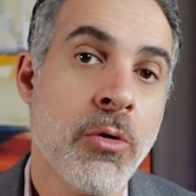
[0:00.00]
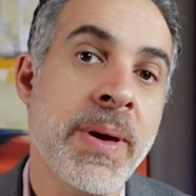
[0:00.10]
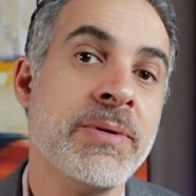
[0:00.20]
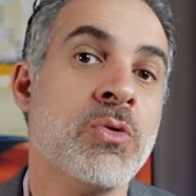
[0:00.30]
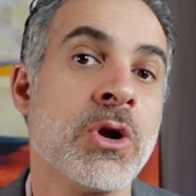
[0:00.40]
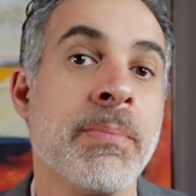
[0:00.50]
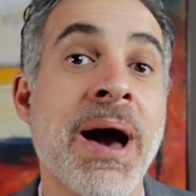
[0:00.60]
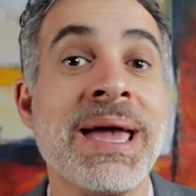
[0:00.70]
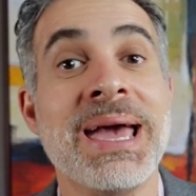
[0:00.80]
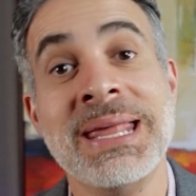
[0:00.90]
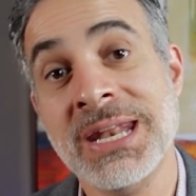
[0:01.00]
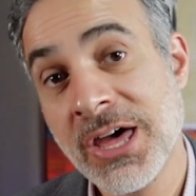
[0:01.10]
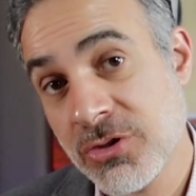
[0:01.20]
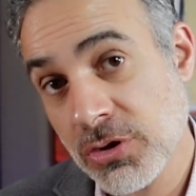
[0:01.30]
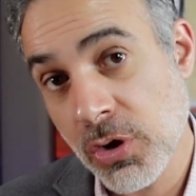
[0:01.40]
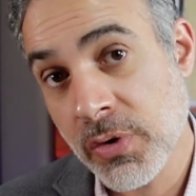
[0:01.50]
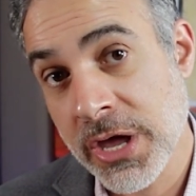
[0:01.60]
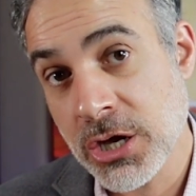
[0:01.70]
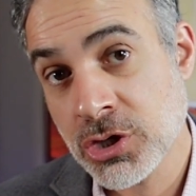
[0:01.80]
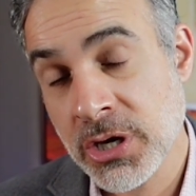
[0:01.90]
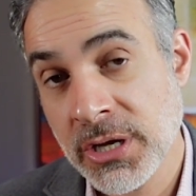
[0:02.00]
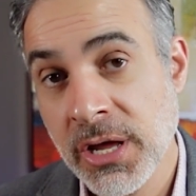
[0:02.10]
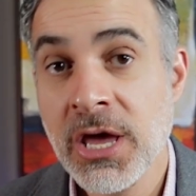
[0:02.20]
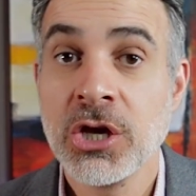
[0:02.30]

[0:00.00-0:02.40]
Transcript: maybe you want to buy another location,